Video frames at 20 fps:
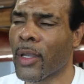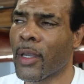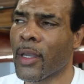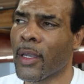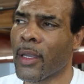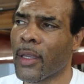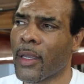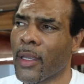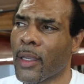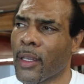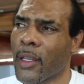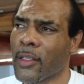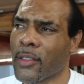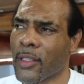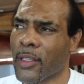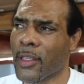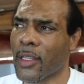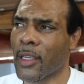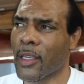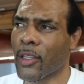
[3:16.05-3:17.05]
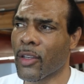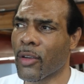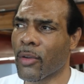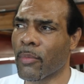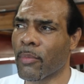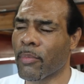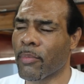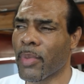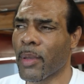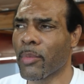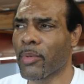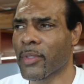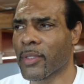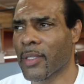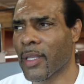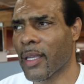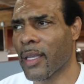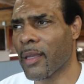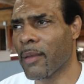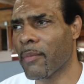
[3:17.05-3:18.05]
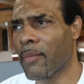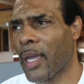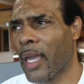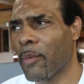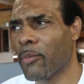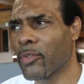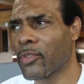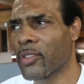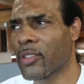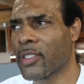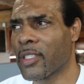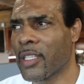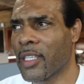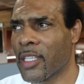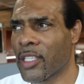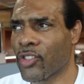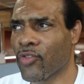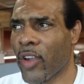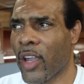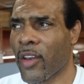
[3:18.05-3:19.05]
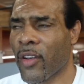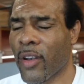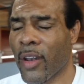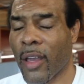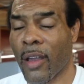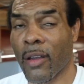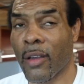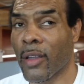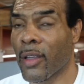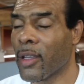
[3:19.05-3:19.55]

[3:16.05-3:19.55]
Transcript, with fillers: And here's the thing, you know, people say Abel is, is training now.